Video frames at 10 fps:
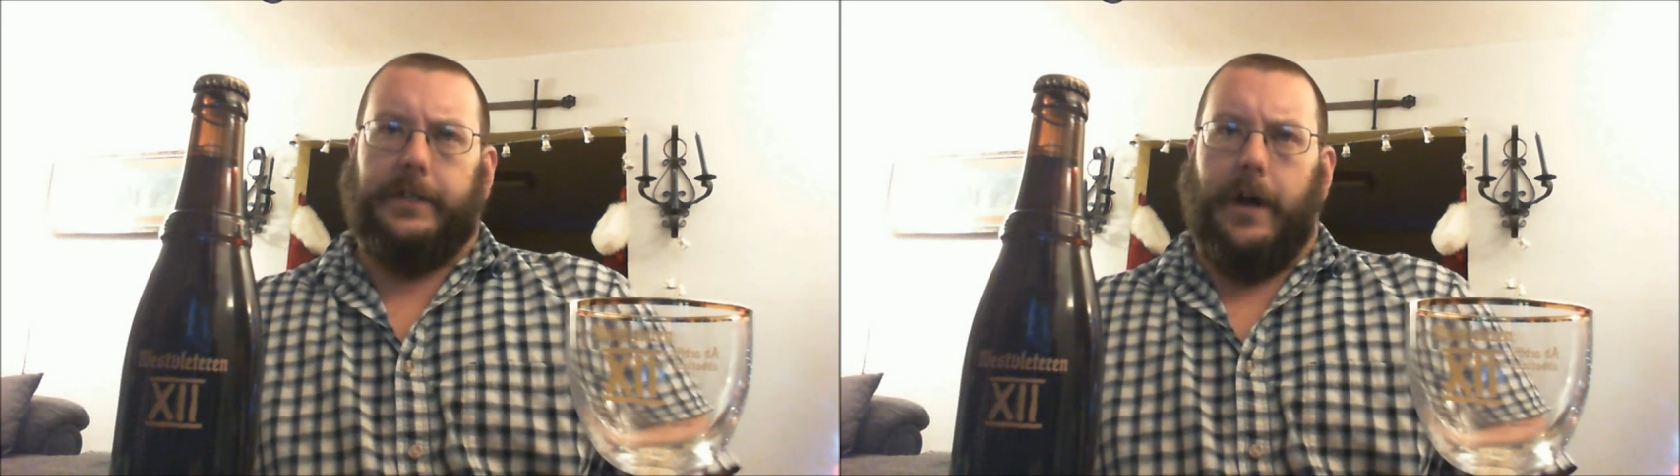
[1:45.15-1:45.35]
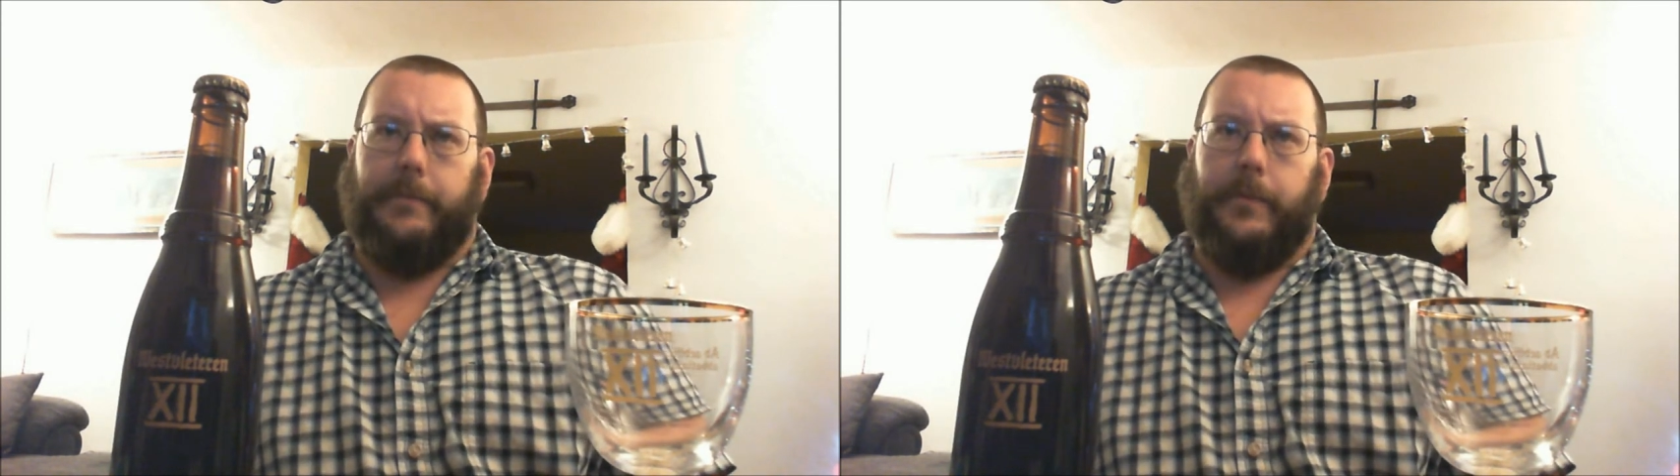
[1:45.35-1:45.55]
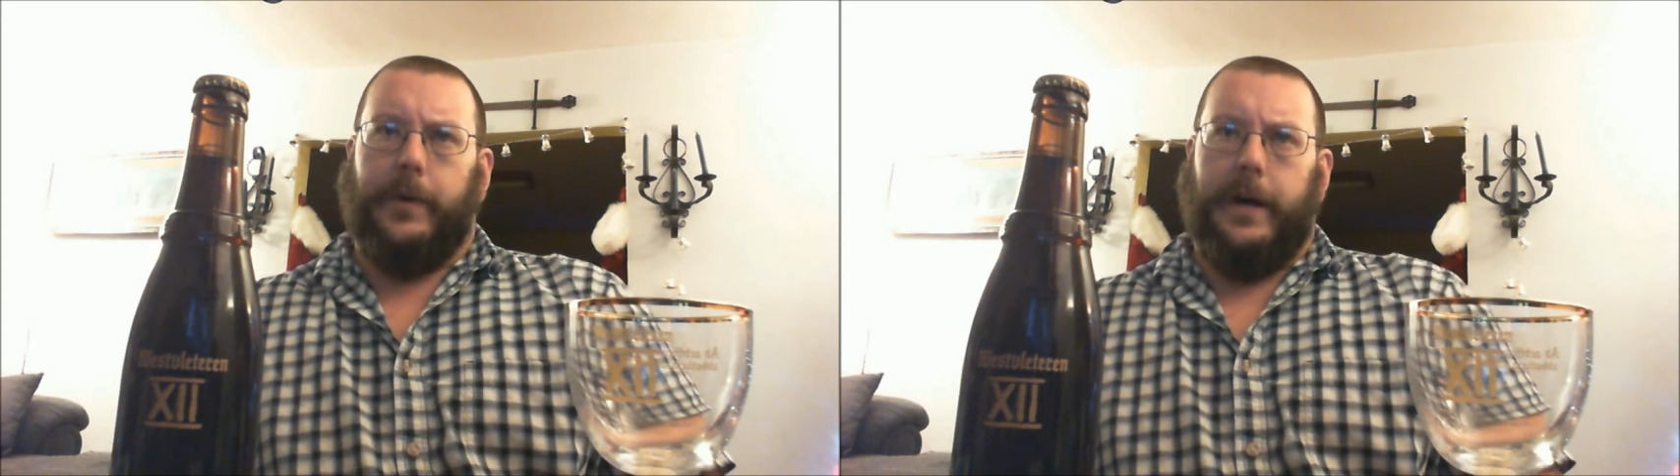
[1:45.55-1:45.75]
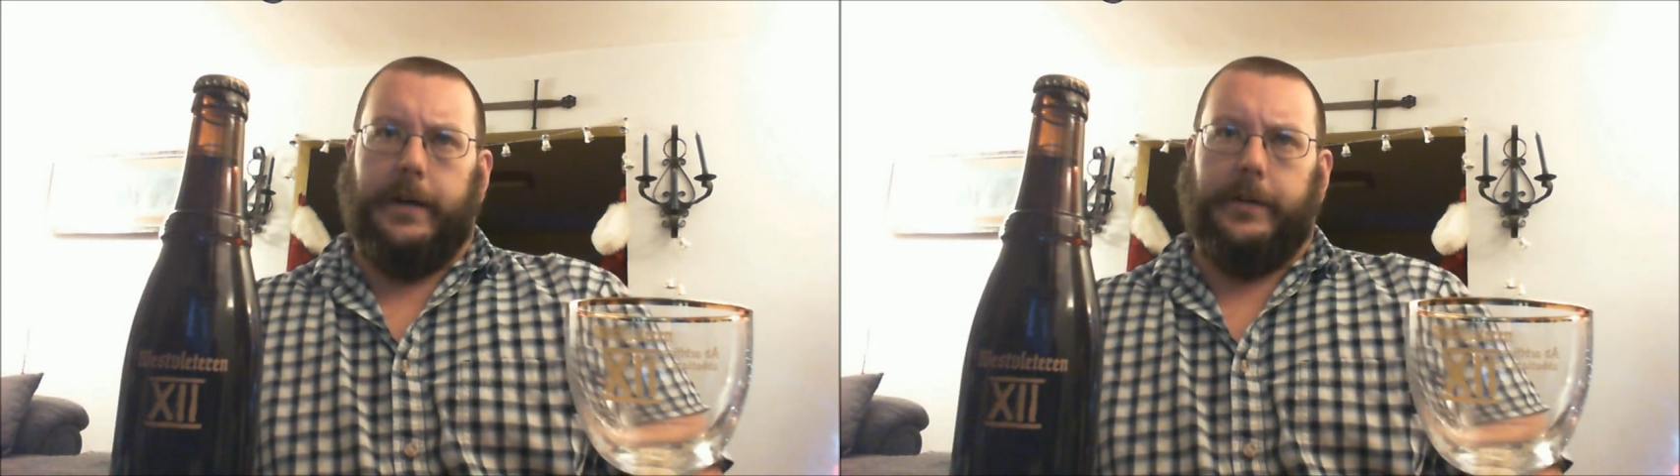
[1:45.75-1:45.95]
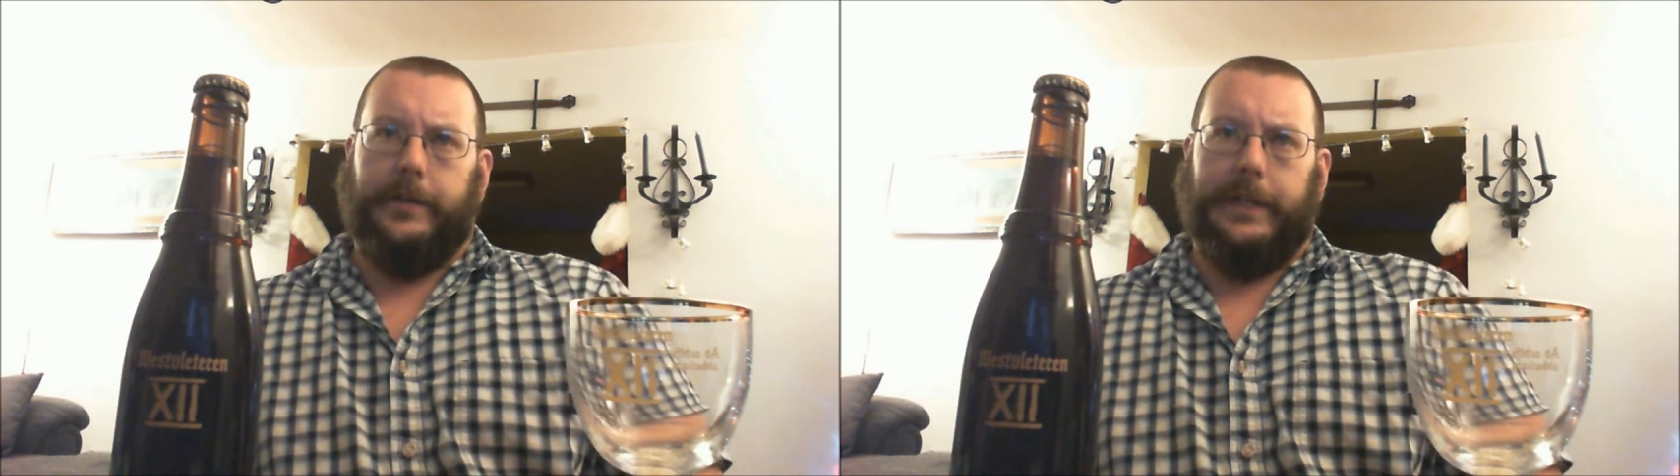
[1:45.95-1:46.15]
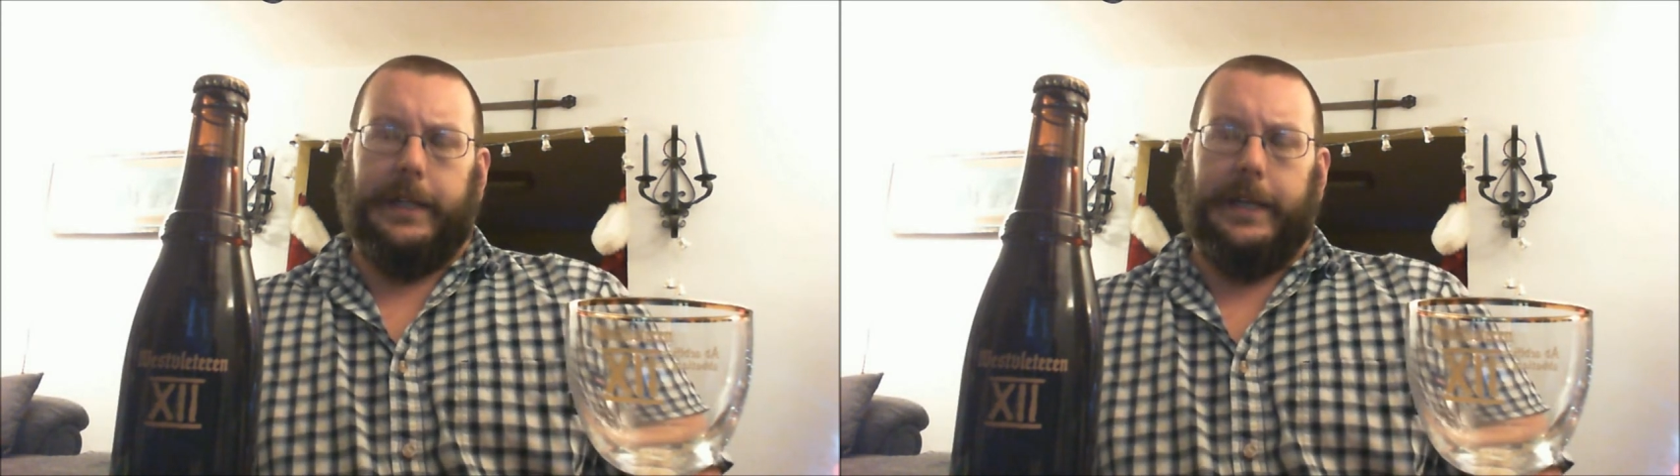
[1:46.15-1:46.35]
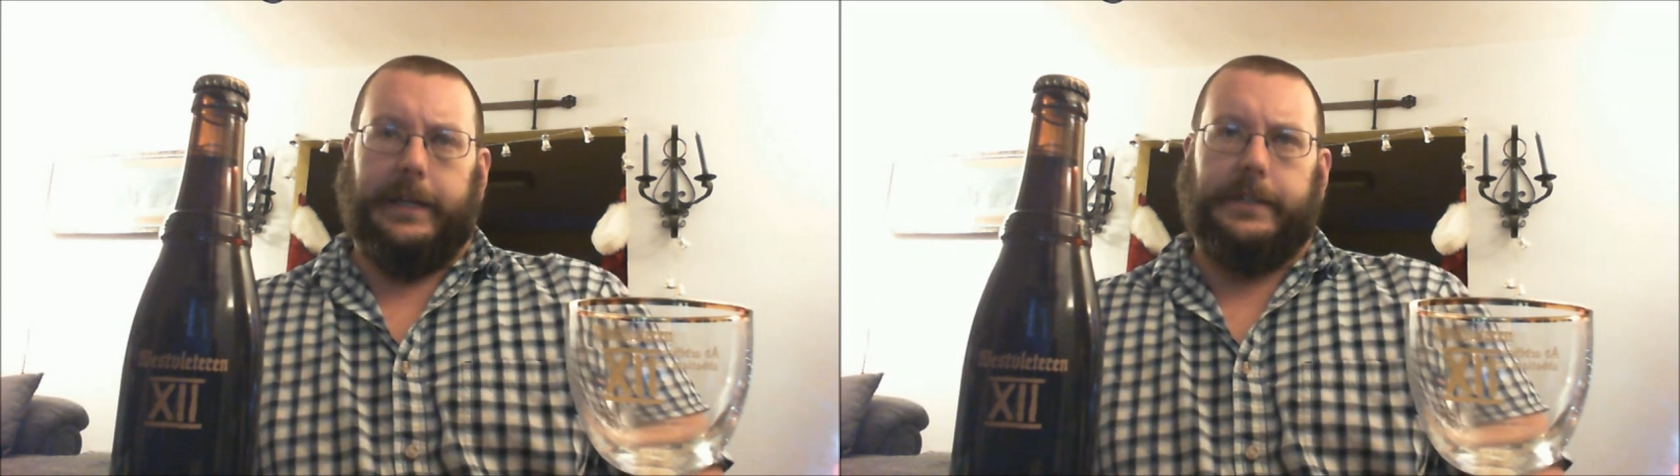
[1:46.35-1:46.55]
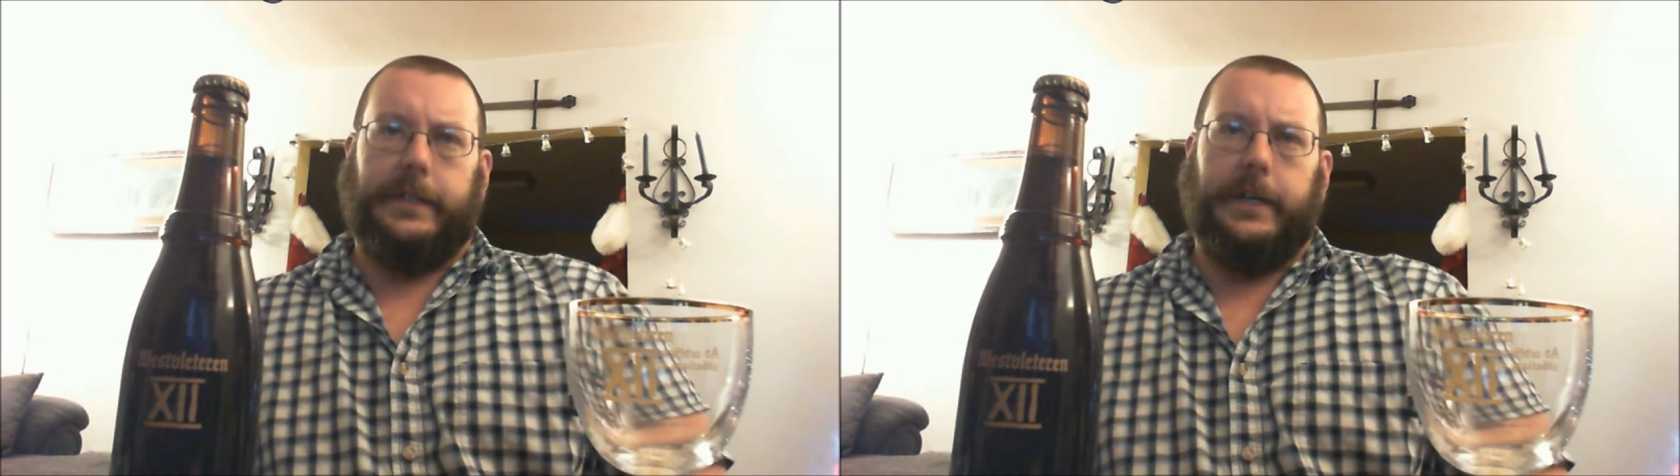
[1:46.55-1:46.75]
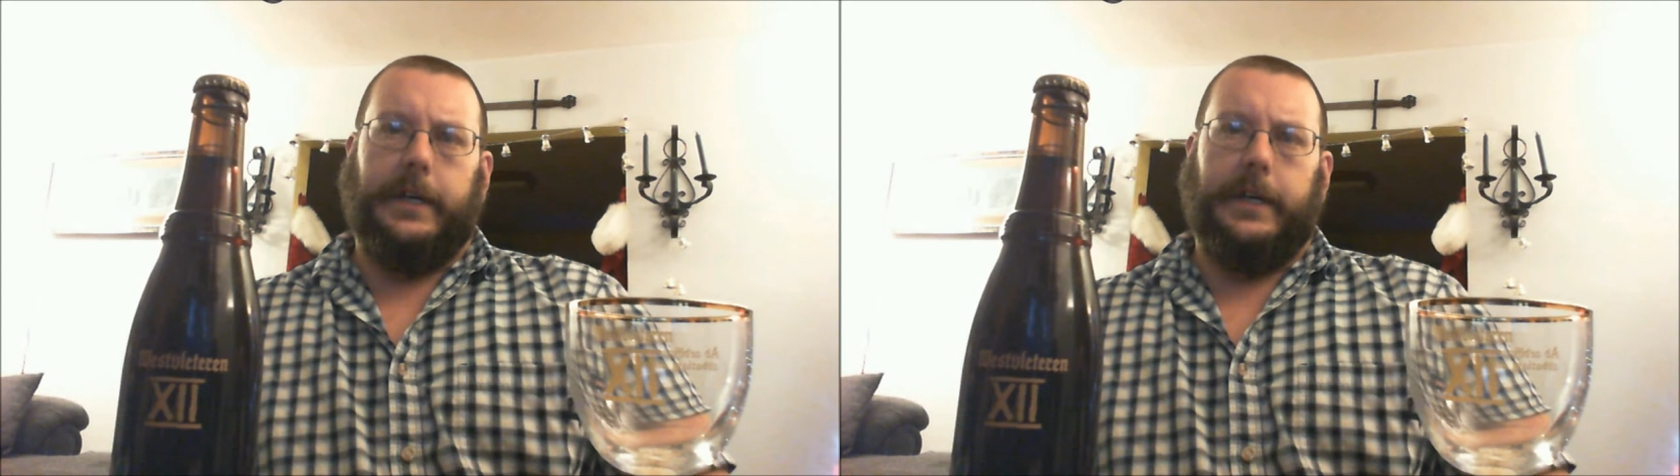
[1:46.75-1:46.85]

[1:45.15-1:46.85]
Top 100 list.